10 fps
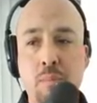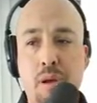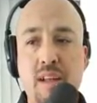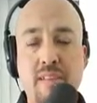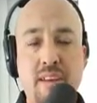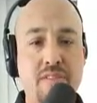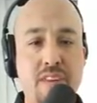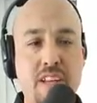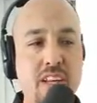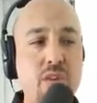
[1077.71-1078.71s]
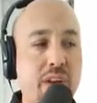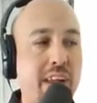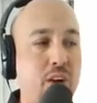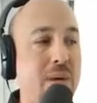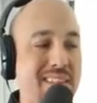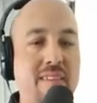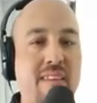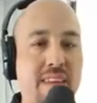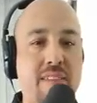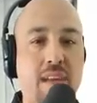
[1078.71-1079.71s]
Positive, you don't hear about these
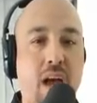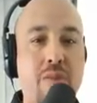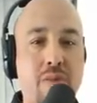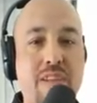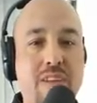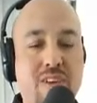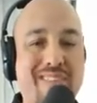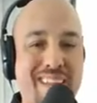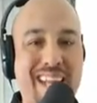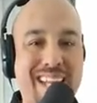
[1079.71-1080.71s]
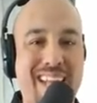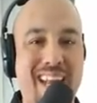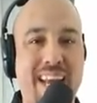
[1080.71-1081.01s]
things other than just in the